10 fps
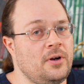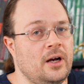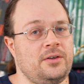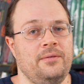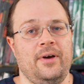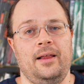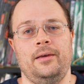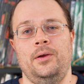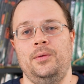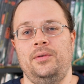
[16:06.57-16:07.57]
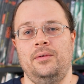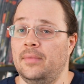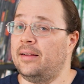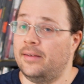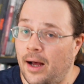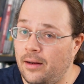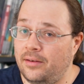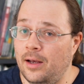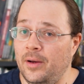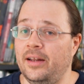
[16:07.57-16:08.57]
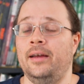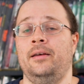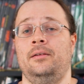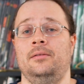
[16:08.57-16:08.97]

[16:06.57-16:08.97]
production values. It's not intimidating.